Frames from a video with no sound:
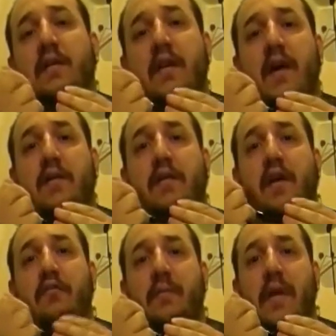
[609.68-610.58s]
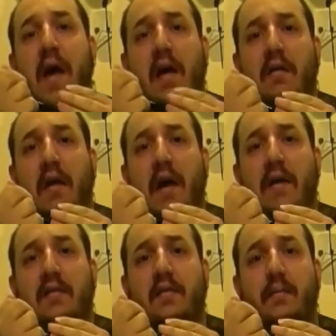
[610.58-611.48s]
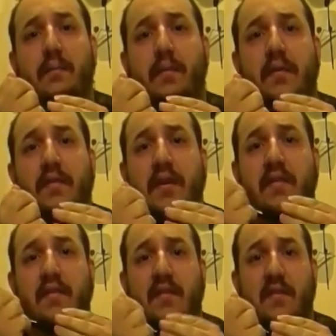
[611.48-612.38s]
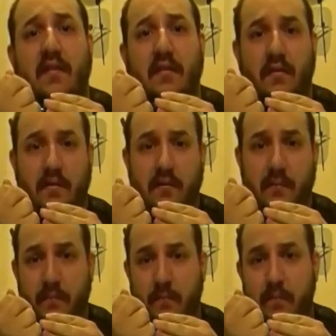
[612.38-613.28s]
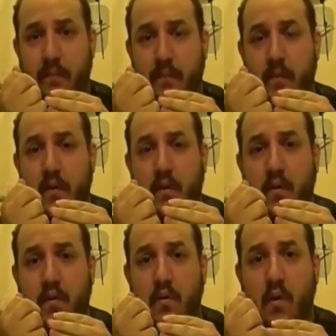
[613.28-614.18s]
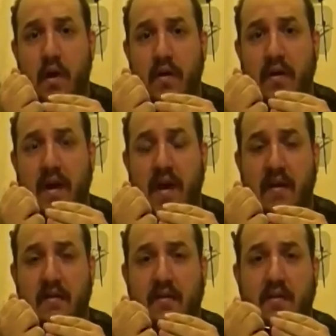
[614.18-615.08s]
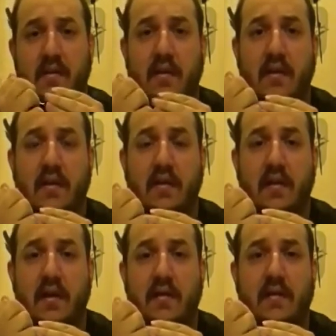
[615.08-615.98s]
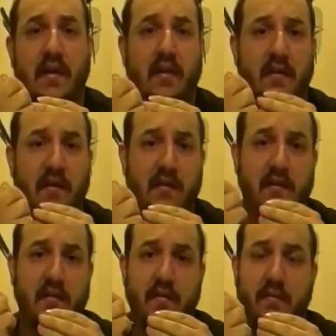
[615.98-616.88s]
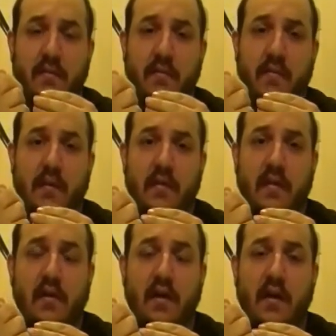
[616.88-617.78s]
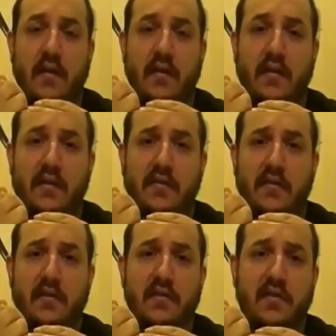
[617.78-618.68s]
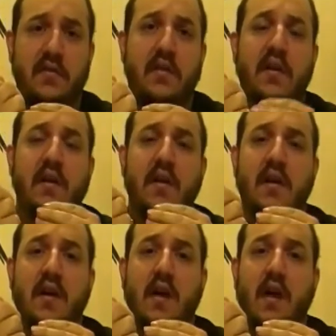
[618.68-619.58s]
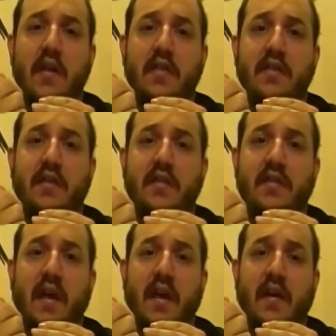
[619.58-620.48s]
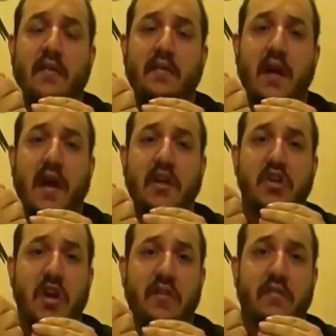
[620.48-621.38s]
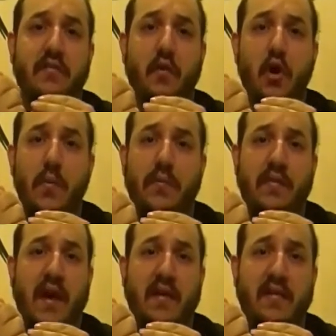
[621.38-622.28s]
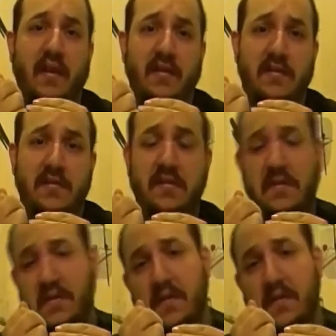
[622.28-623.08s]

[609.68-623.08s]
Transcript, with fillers: Now, the government outlines specific instances where it can uh, take things. It's outlined in the Constitution. Uh, there is a, a just form of taxation